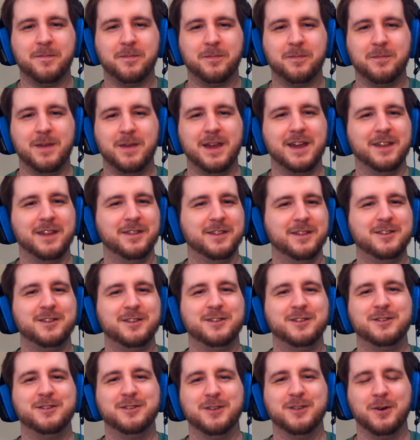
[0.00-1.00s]
Man, this
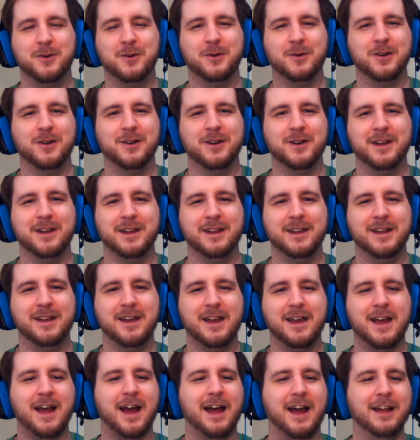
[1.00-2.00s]
is so good.
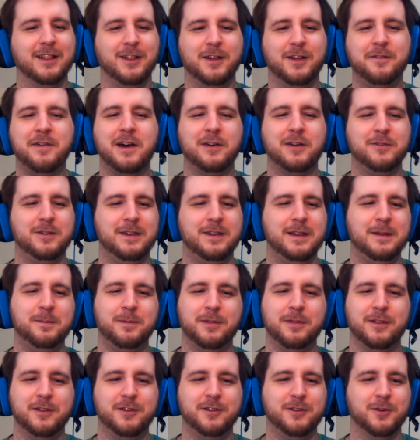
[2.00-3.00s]
I love how deep
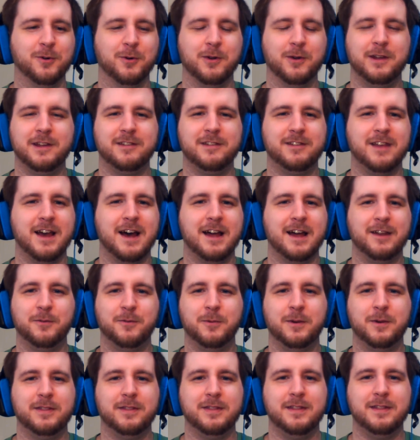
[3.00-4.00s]
the story has gotten
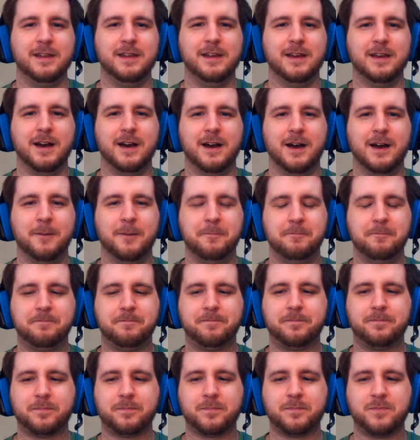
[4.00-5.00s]
with the
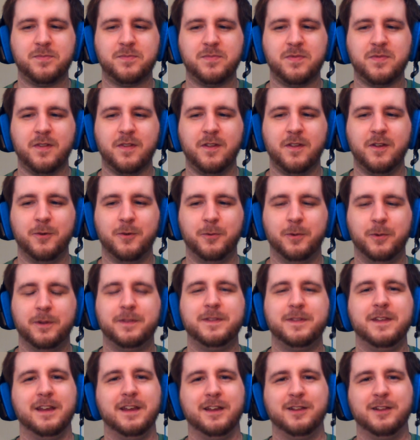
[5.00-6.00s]

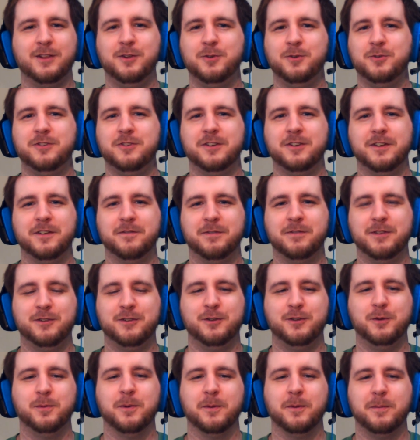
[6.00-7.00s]
inclusion of the
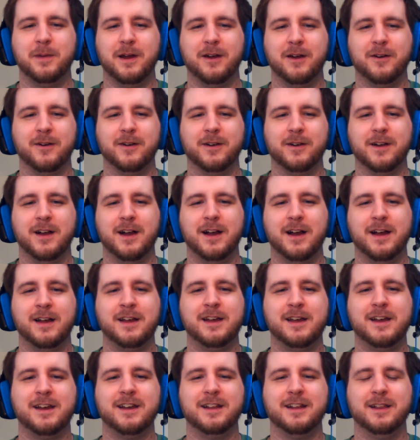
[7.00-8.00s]
Superpower
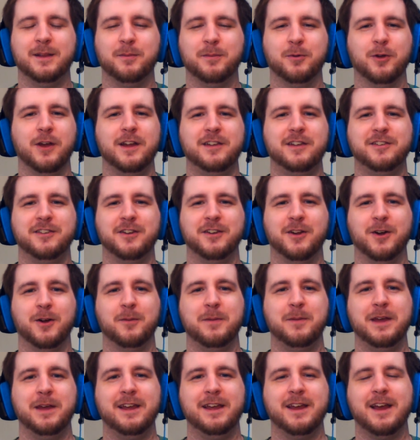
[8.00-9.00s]
Liberation
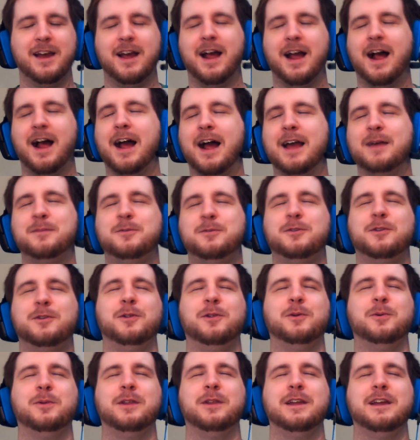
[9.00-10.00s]
Army. I
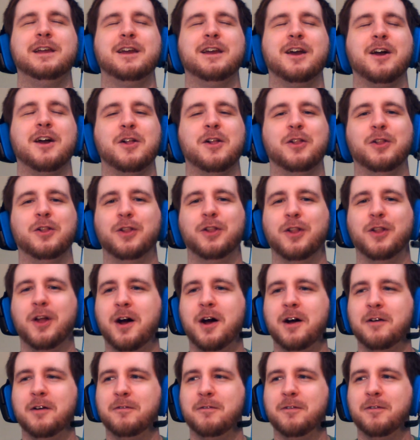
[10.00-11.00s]
absolutely
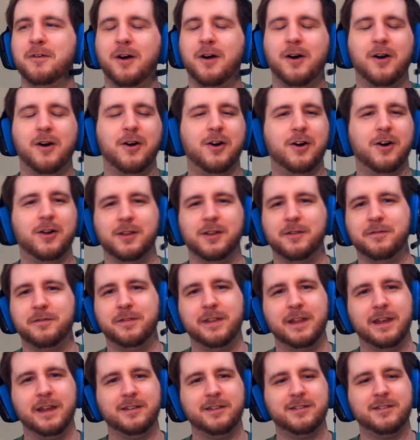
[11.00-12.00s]
love all of
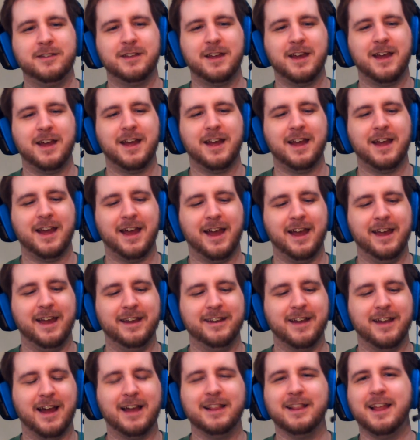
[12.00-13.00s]
this.
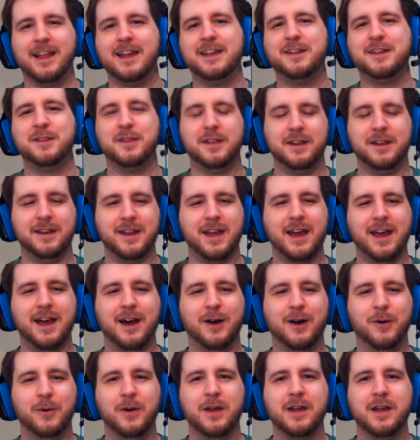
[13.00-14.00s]
And I like that
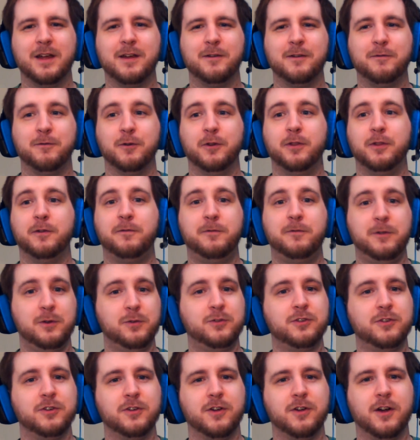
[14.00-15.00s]
now, for the
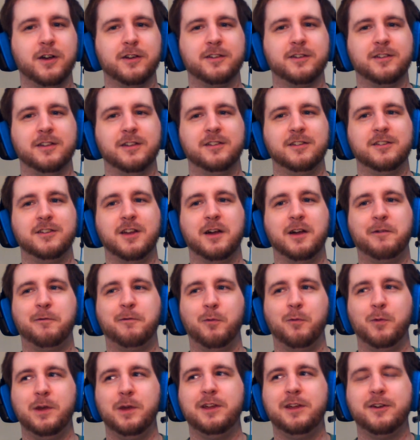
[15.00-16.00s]
future arcs and stuff,
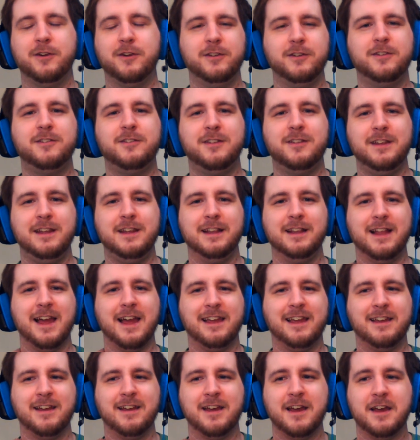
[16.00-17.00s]
we could see,
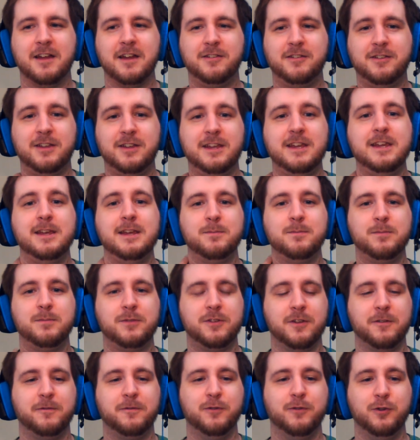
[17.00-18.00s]
like,
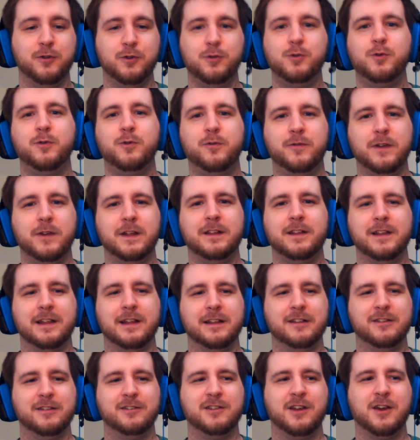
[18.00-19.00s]
teams of new
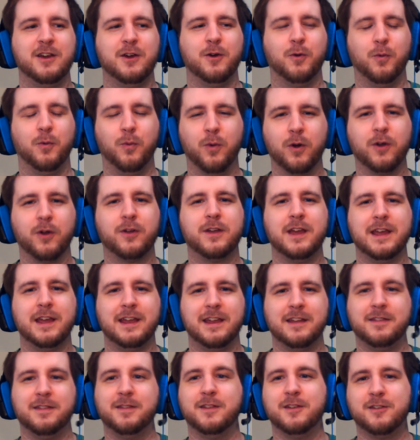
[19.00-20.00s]
villains
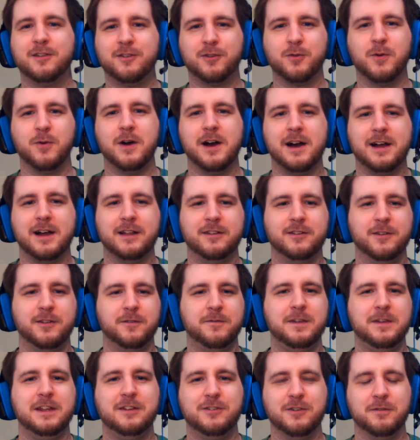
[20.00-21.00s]
working in the squads
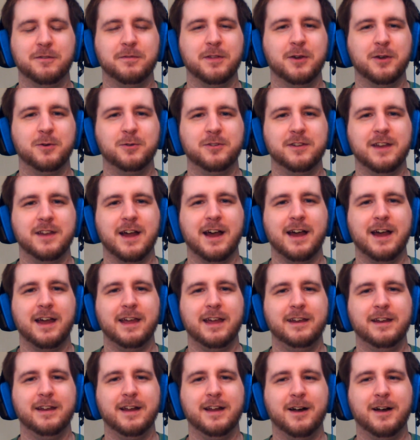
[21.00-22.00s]
of each of those
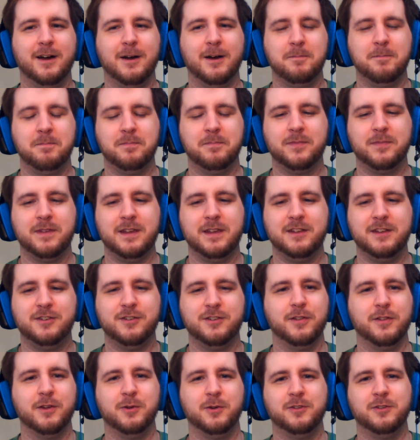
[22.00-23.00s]
nine
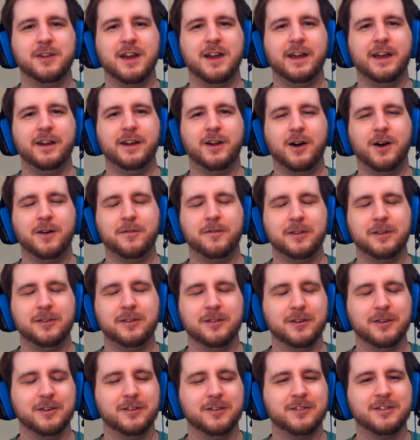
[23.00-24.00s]

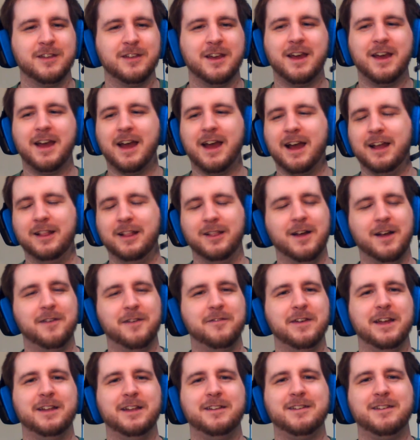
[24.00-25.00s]
officers. I
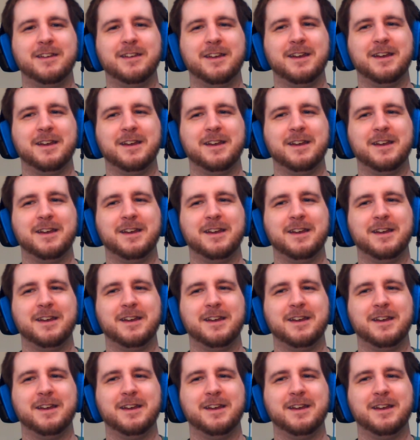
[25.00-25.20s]
love it.